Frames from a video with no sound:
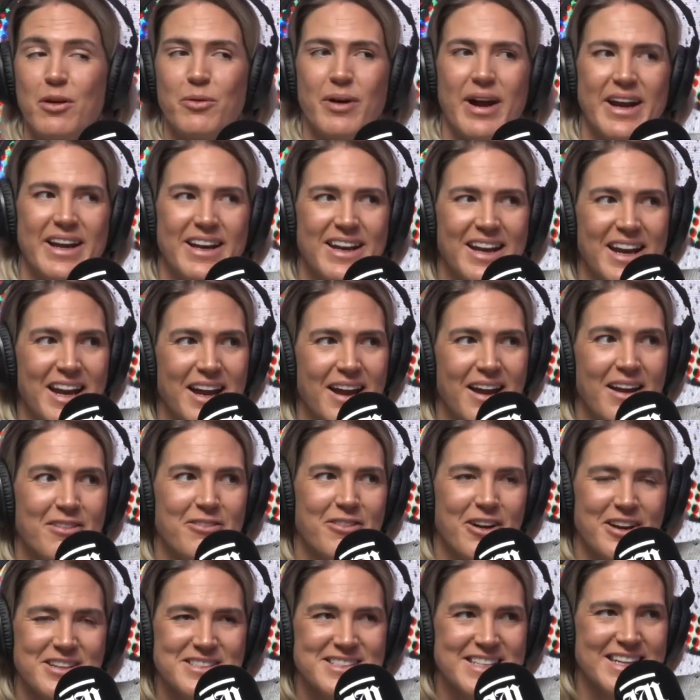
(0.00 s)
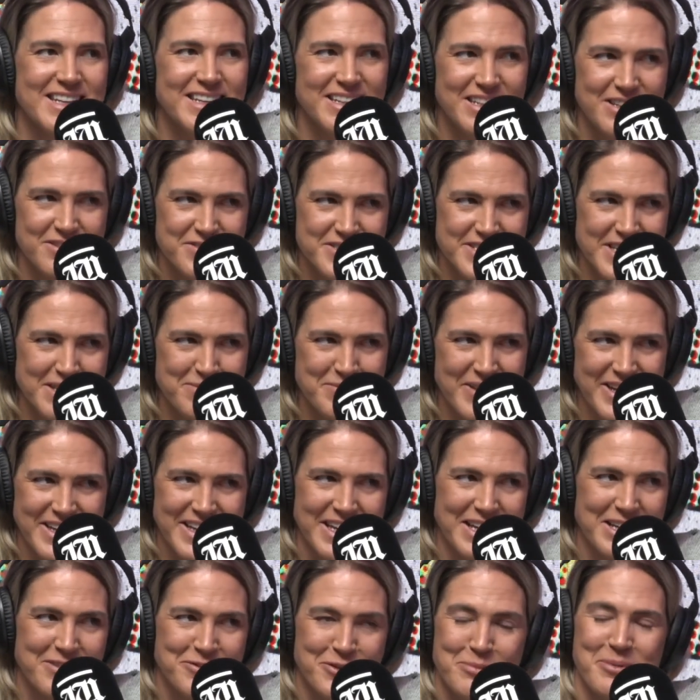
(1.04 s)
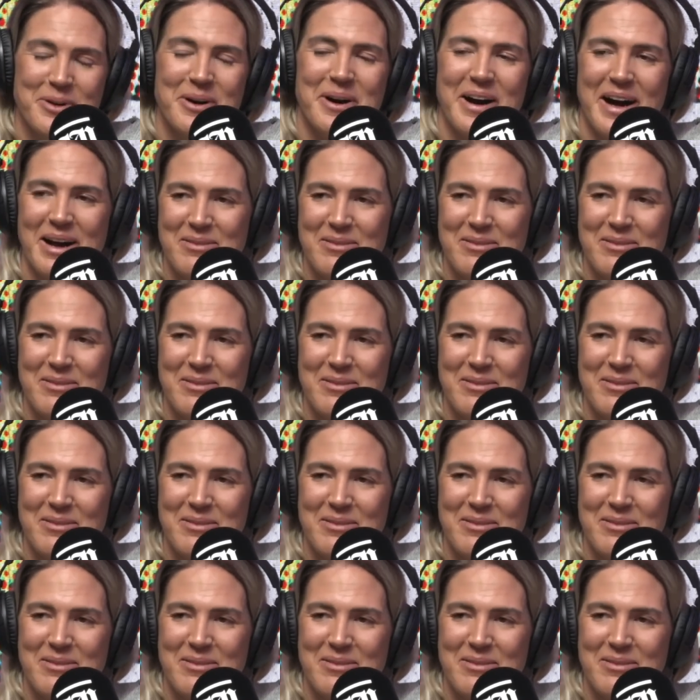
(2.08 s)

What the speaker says: wait, Rosie, you've seen me kick a football.